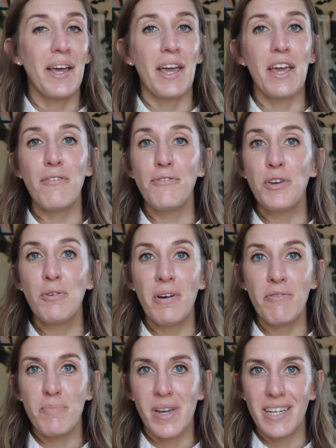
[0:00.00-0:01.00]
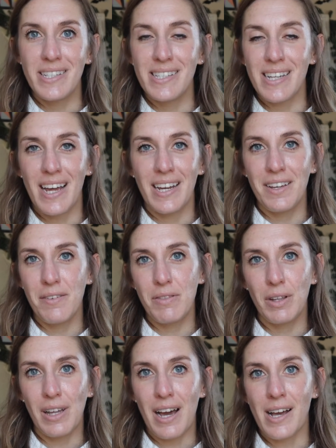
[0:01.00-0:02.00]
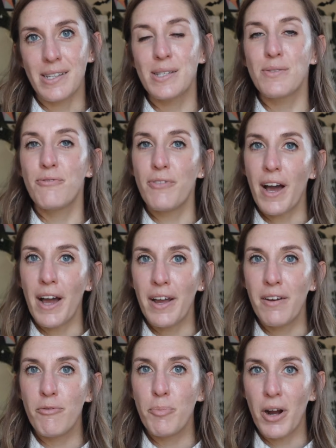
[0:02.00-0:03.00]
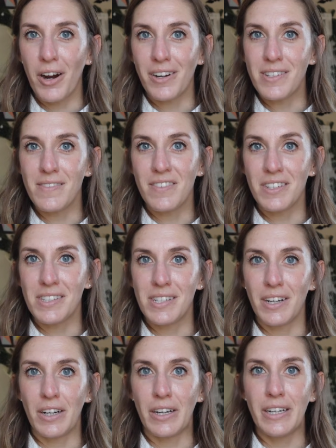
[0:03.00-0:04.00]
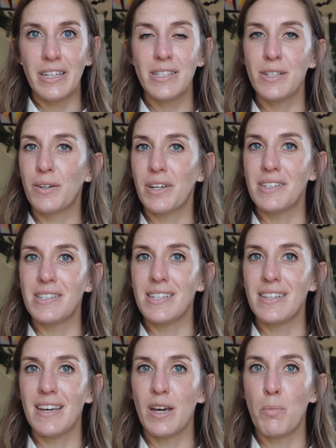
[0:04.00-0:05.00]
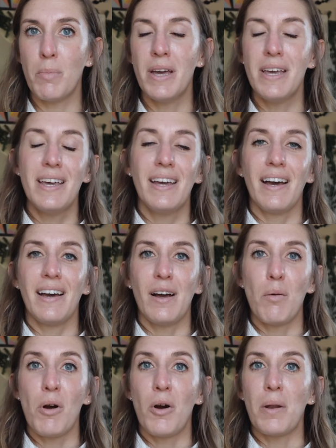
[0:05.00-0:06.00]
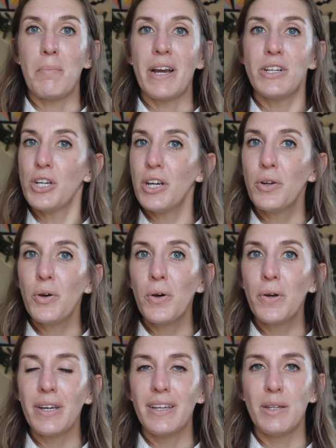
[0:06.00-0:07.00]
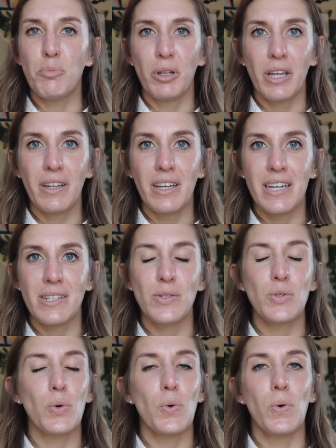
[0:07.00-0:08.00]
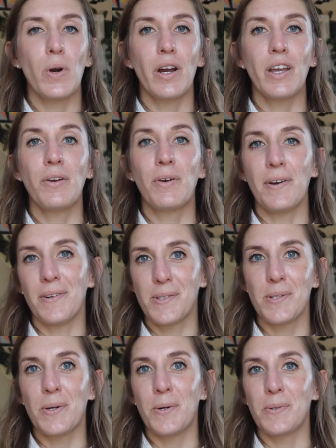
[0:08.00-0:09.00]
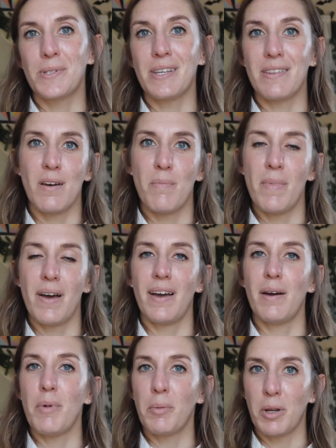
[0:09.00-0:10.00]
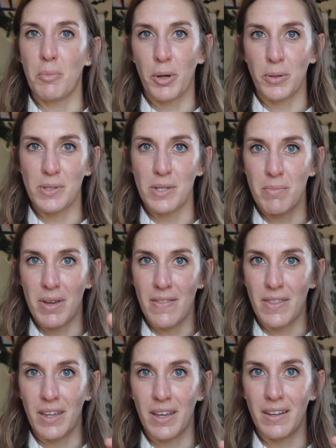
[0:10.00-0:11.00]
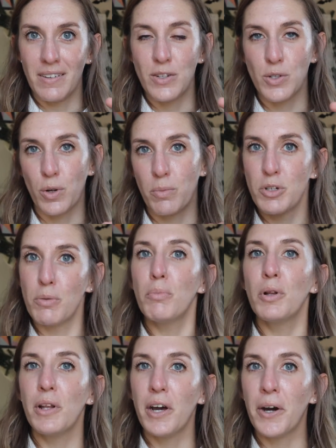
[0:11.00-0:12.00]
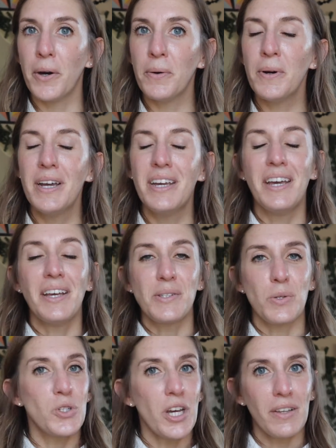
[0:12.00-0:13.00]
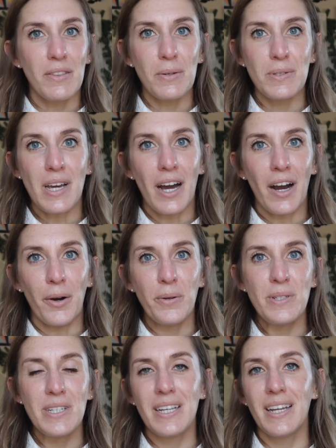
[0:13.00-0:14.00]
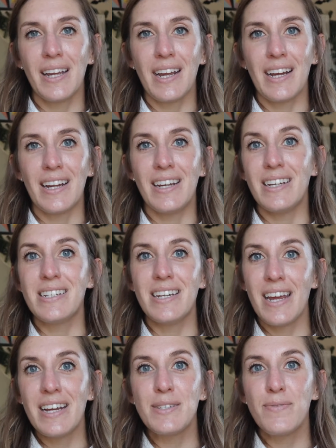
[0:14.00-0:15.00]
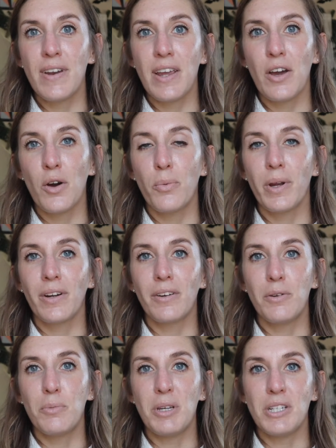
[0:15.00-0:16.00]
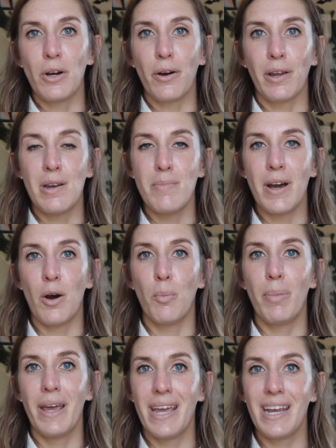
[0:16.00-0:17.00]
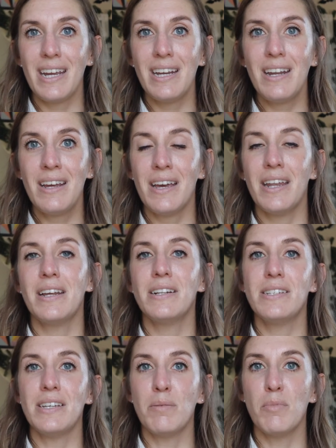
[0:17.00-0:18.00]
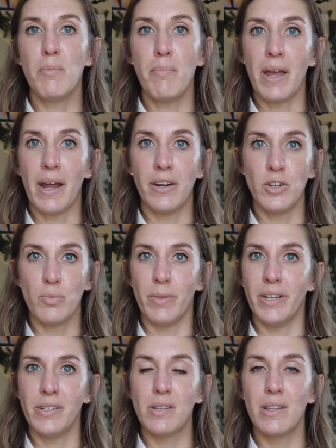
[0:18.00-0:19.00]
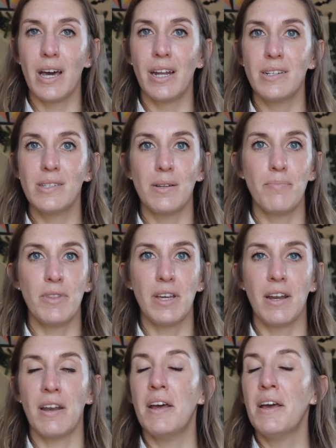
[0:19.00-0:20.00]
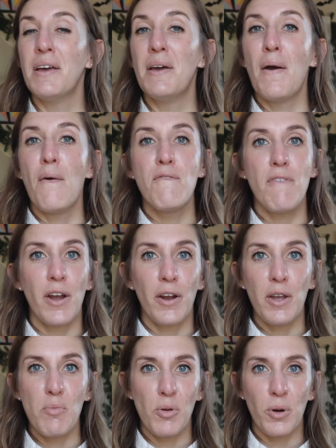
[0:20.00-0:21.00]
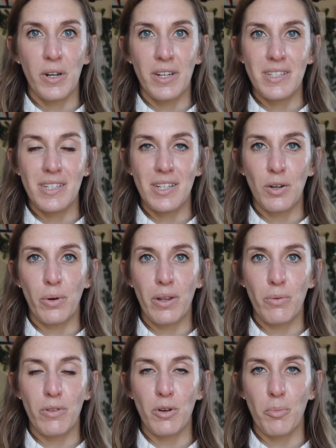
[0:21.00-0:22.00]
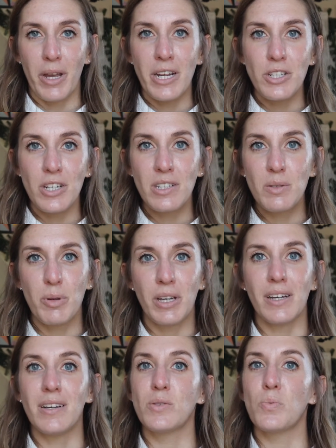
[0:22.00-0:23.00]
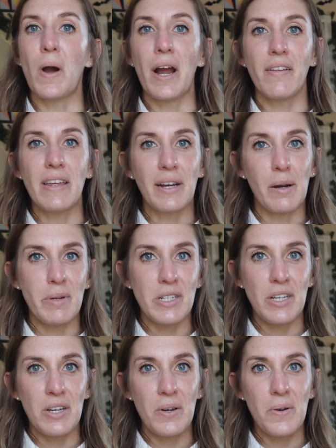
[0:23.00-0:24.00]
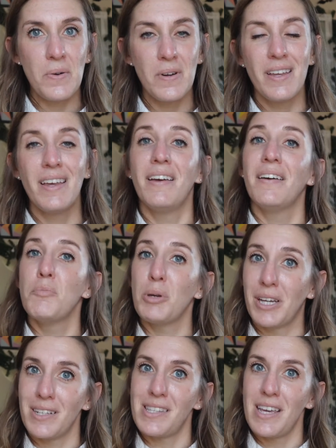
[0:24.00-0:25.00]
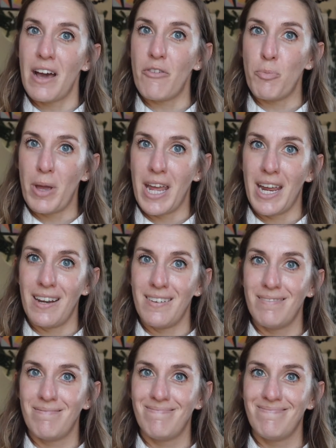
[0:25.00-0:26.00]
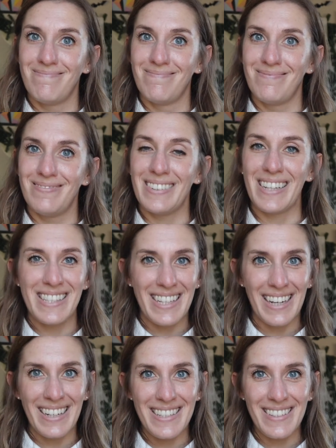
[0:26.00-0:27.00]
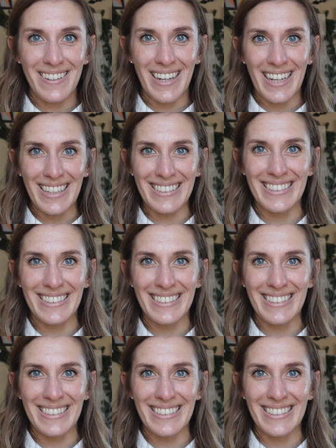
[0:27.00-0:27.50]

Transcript: If you have missed any of the last 5 parts of this series, you can see them on my channel in the playlist, or you can also see them, I'm going to post them in the description below. So check those out. And in today's video, we are going to be talking about pain and edema management. So that is something very important to deal with your patients, because why are they coming to you? Because they have pain. Let's get into it.